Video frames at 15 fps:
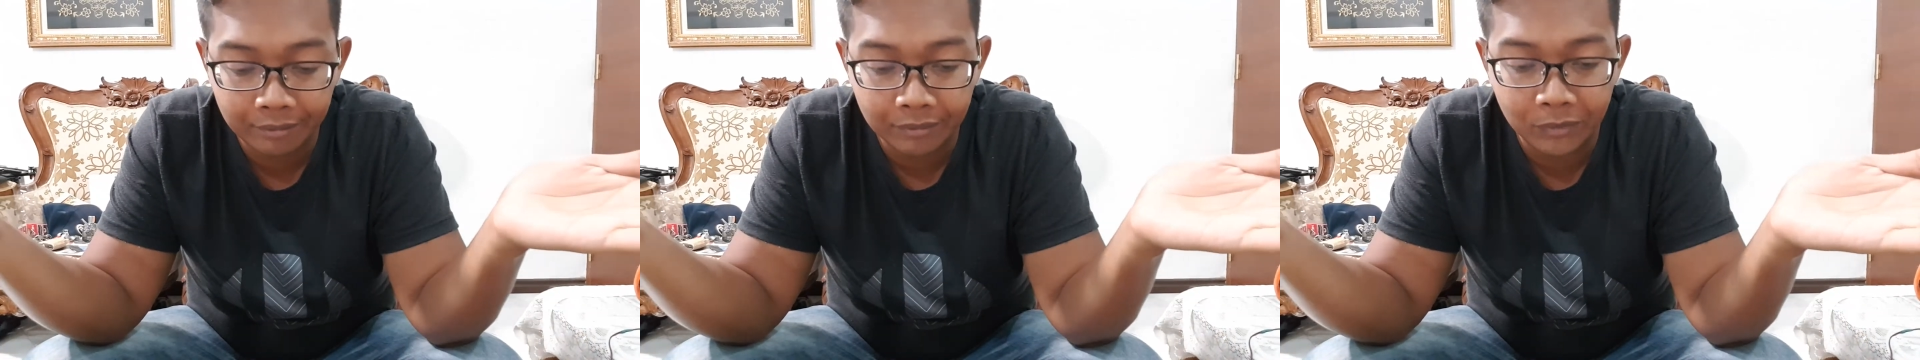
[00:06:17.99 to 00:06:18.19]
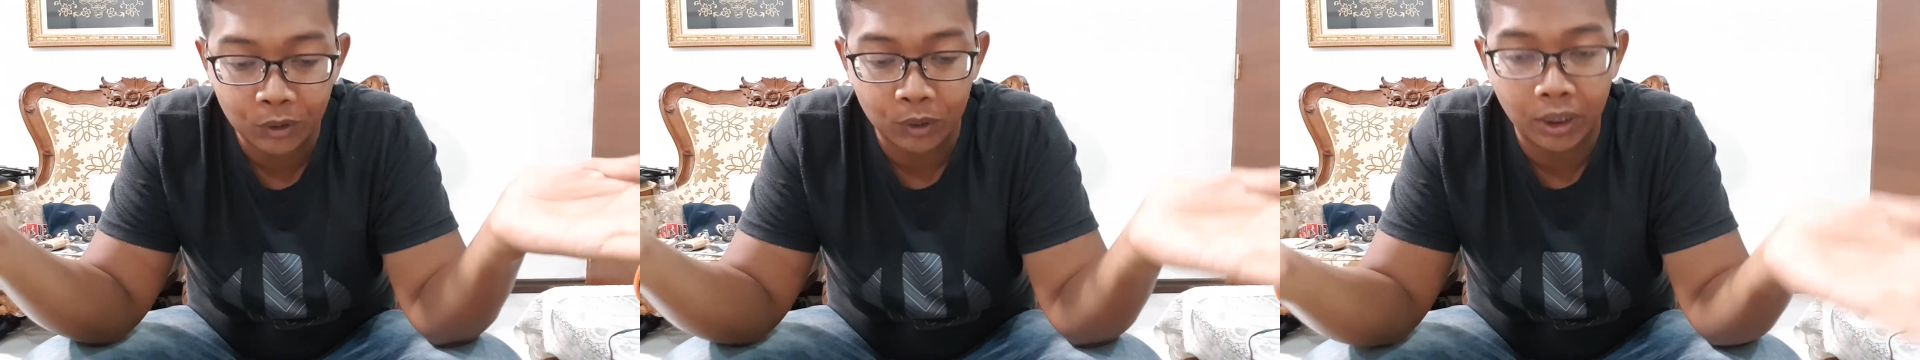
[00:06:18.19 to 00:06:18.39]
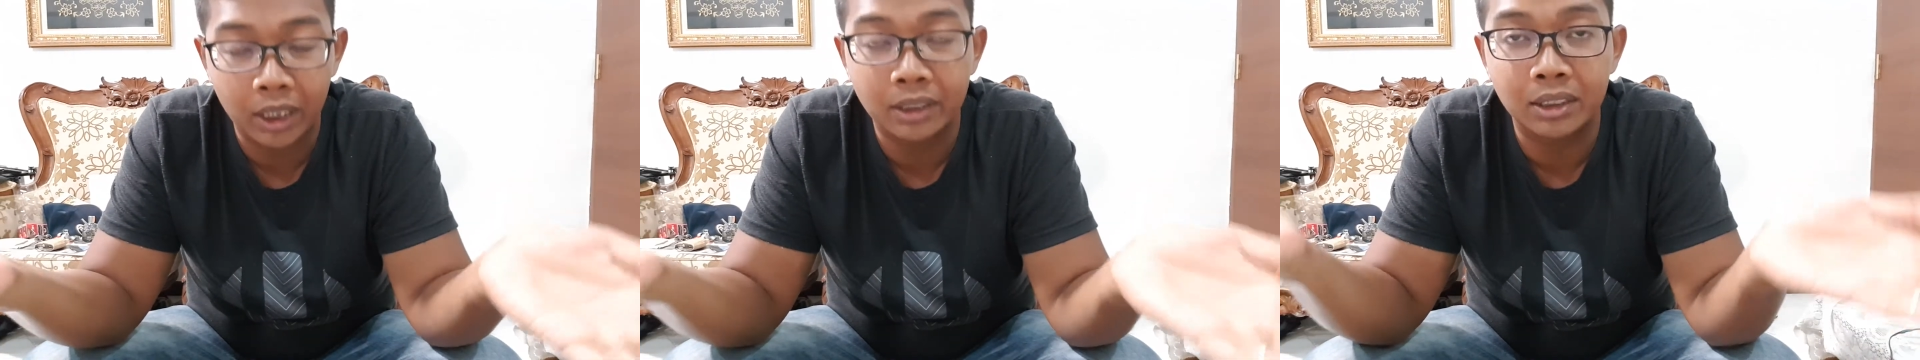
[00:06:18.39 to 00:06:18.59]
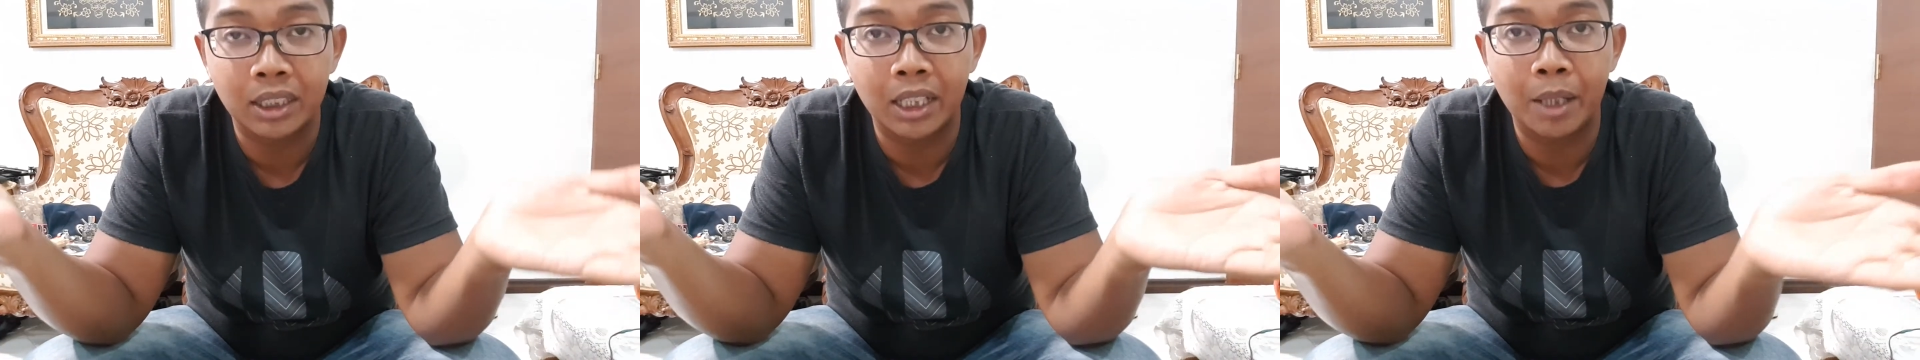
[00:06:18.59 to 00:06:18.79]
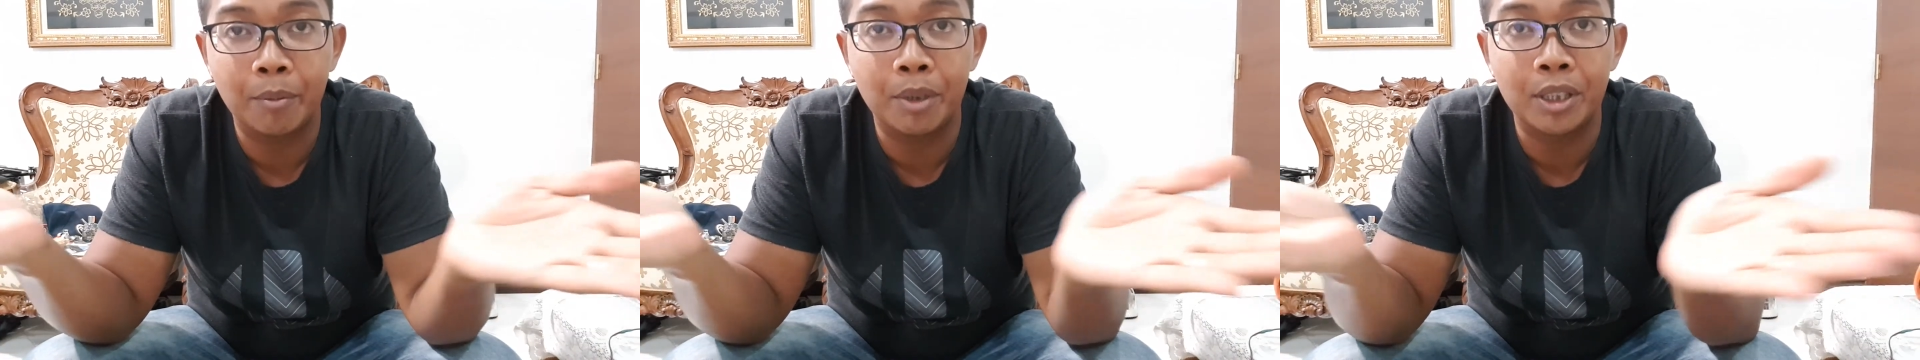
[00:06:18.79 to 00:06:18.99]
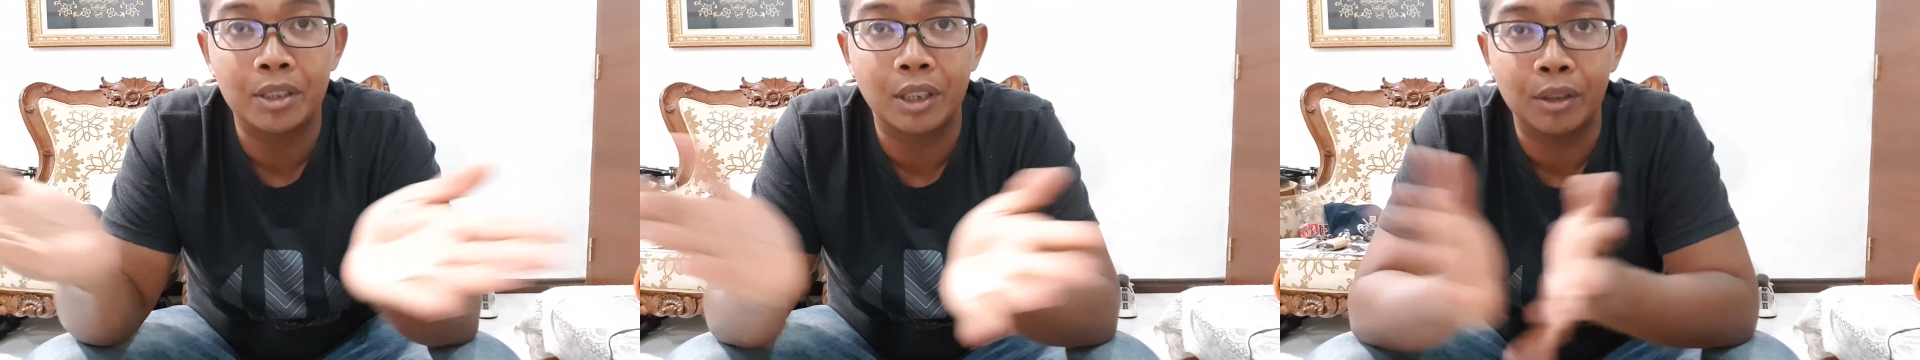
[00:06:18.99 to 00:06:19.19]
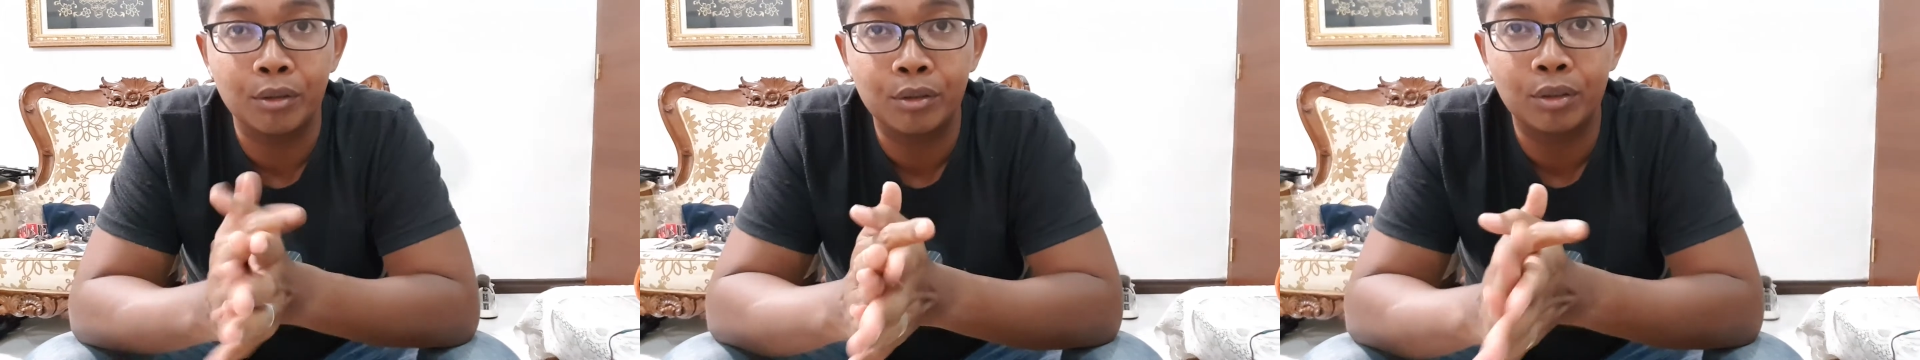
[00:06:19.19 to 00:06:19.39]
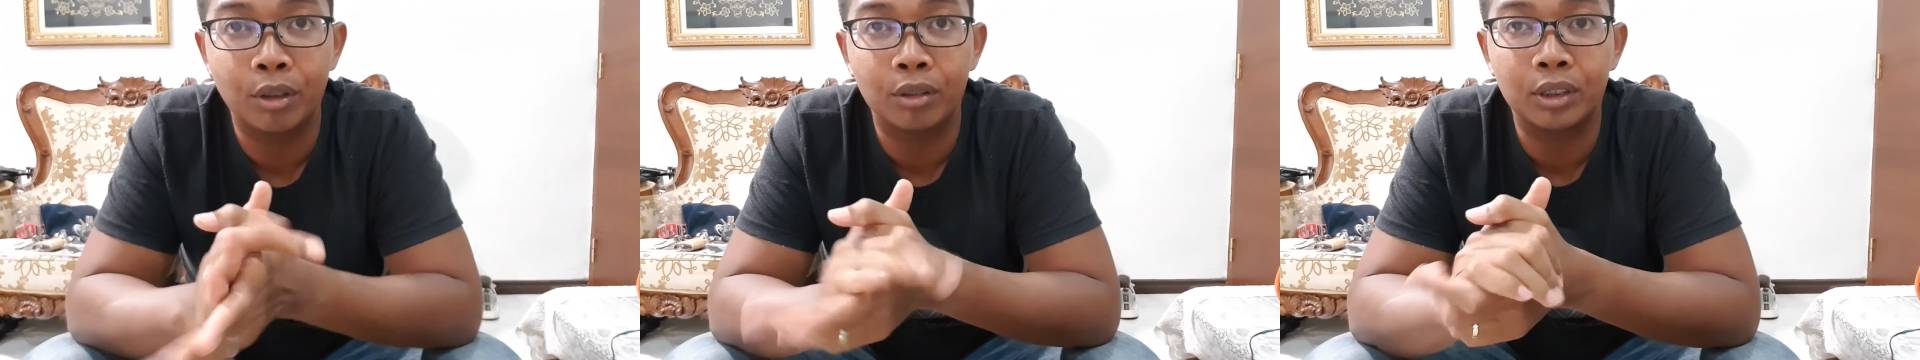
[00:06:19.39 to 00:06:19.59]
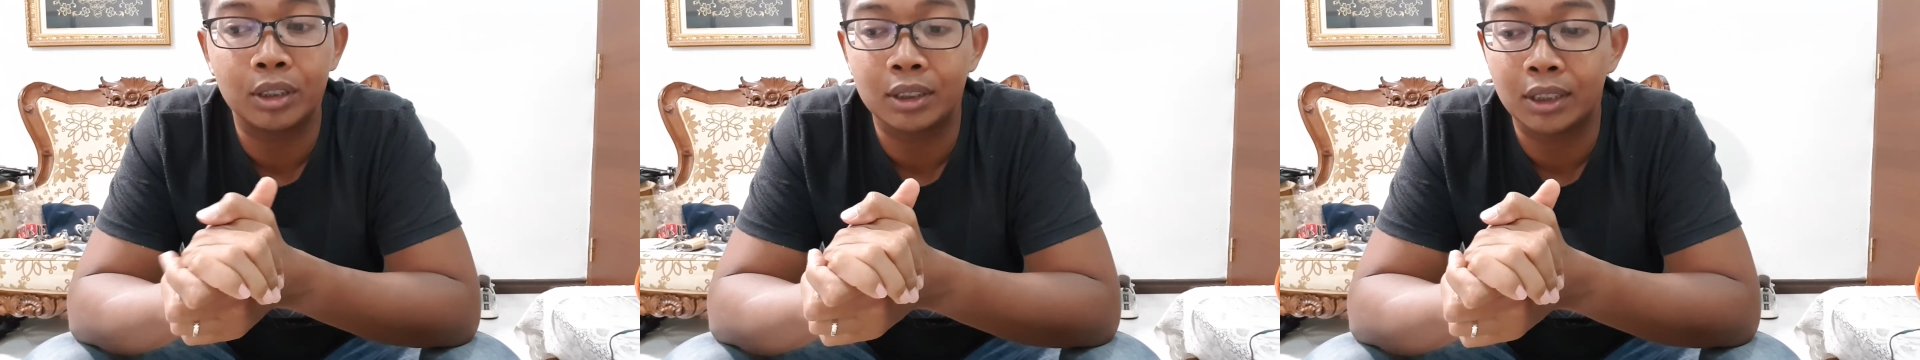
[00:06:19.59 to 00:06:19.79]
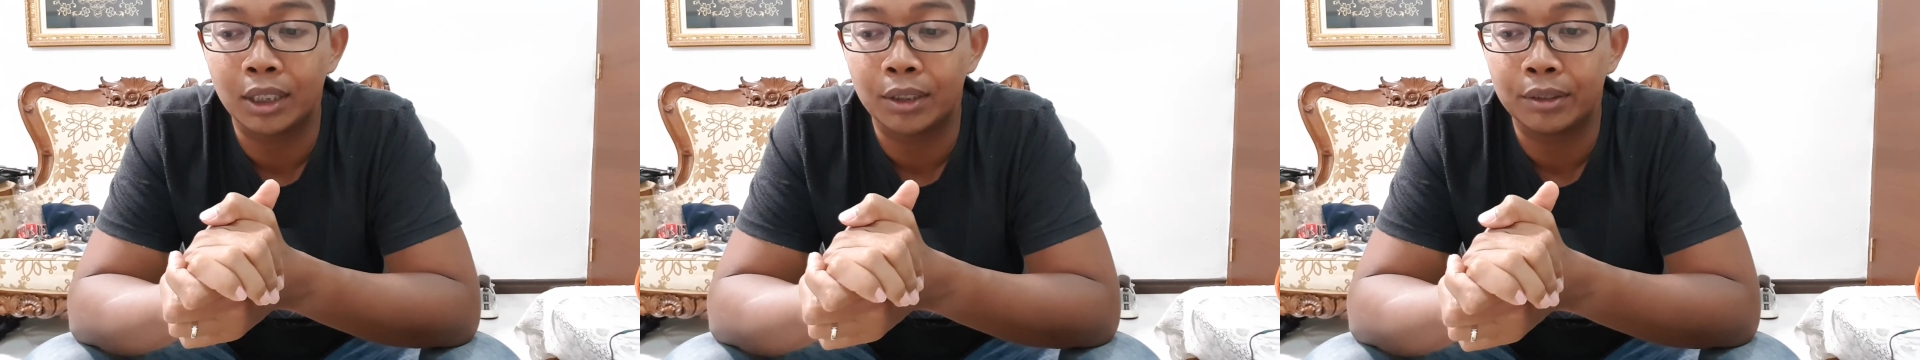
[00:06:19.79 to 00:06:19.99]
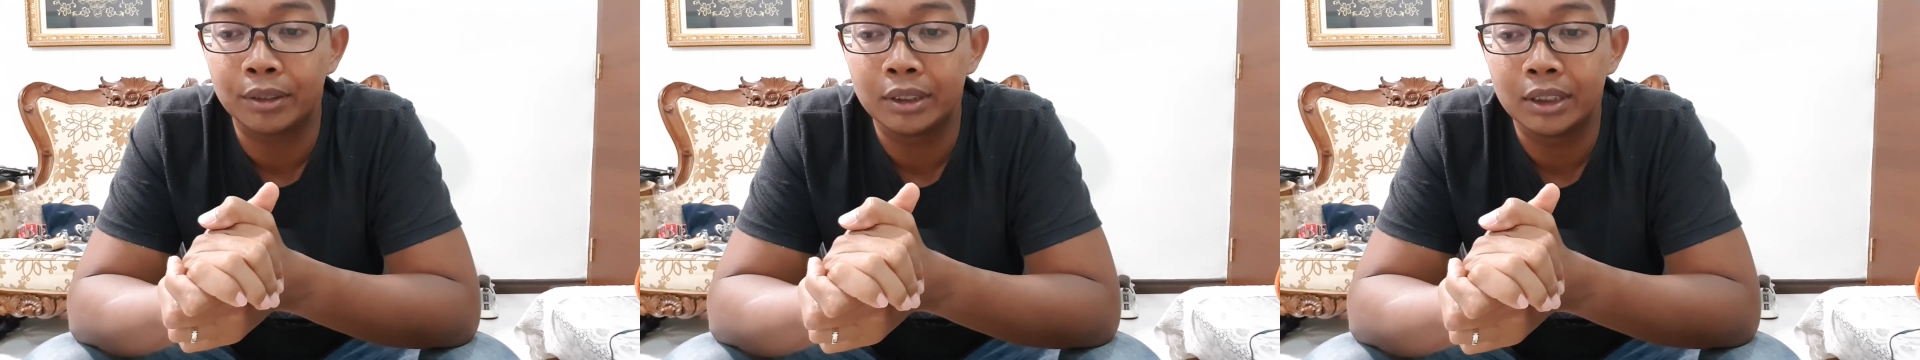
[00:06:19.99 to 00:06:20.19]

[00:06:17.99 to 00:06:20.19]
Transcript: So that's the damage that you saw just now.